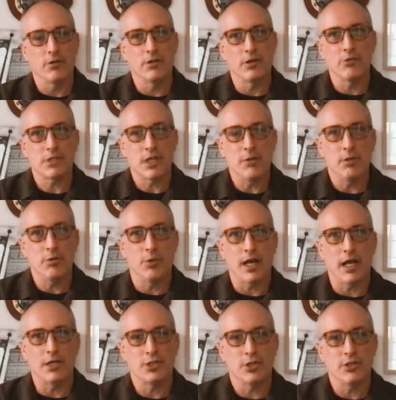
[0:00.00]
don't tell me what
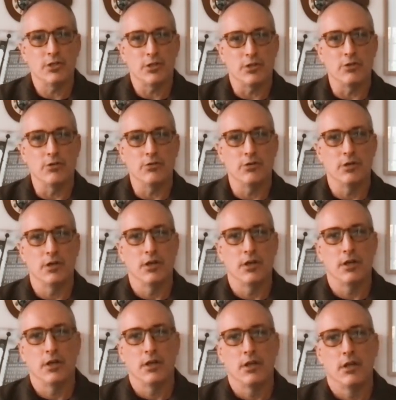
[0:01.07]
I should do,
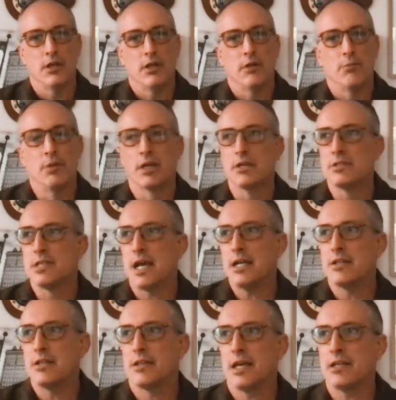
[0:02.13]
because
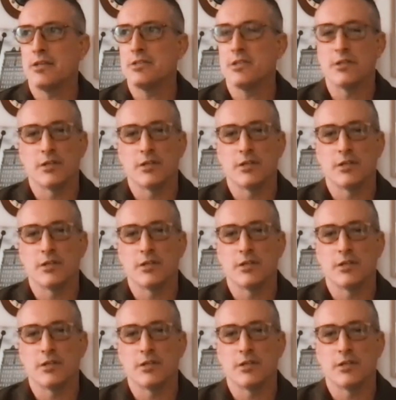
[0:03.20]
that's